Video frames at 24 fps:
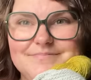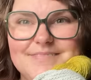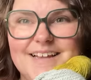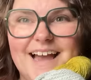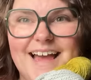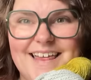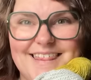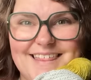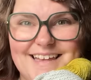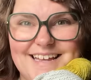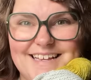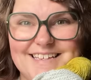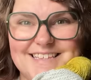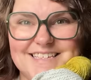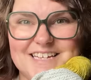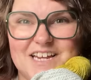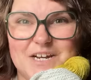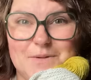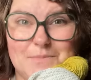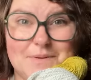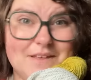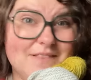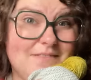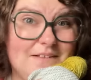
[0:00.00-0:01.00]
I think it's
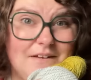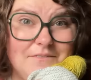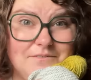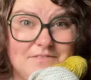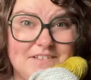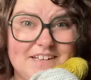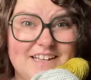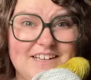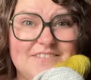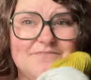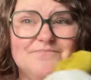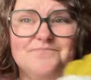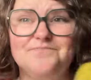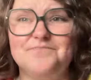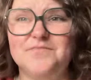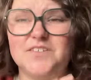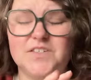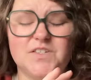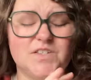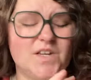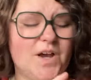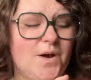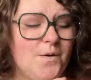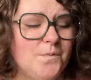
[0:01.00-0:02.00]
going to be lovely.
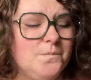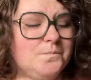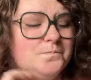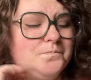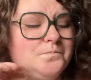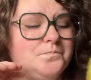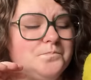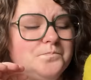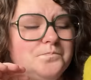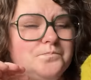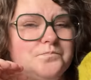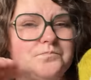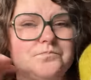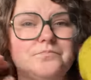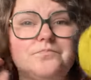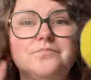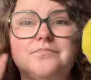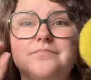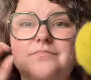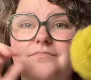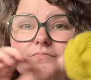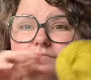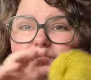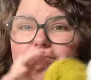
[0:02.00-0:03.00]
So
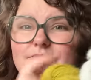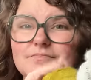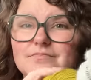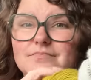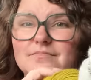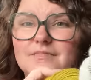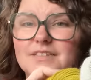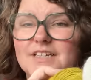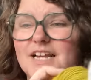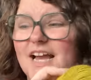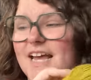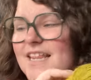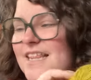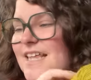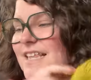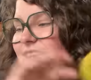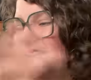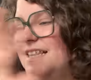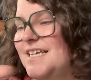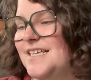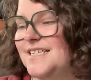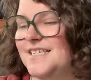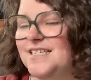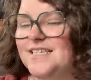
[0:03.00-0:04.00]
I think
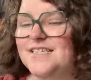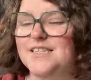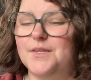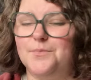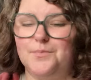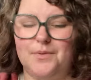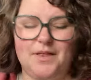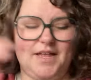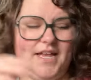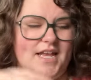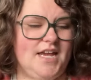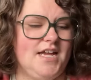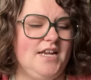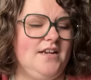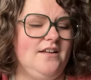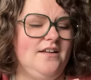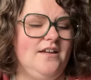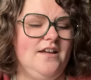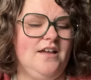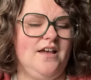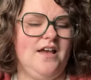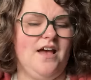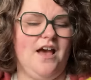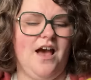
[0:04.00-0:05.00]
this is the plan.
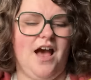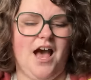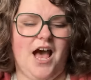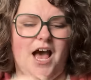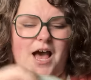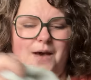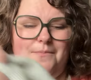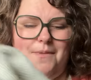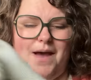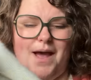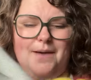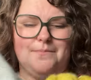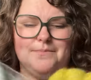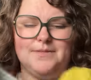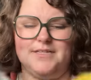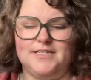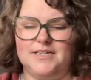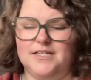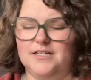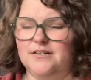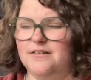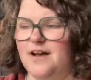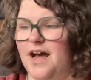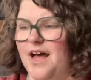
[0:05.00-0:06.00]
Um, I'm
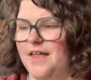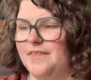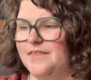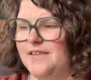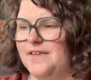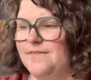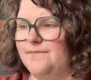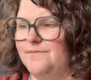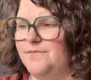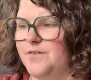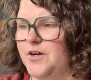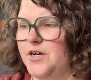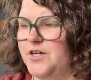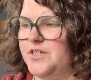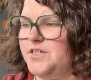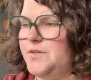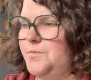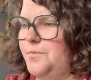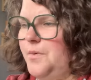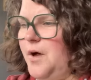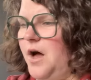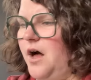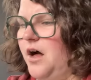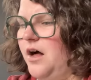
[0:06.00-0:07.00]
still on the
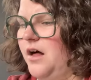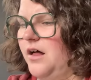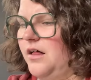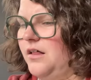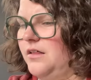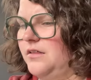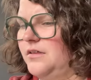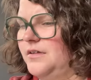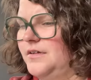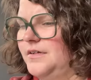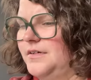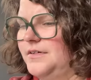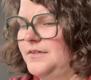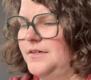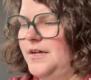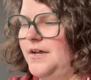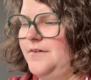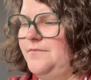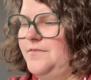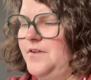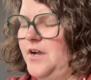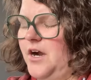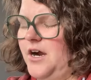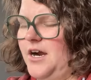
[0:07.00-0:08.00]
first ball
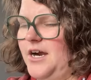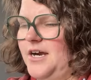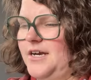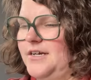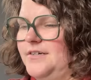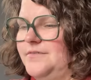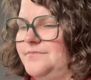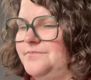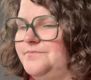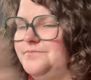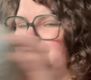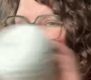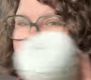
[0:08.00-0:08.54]
of yarn.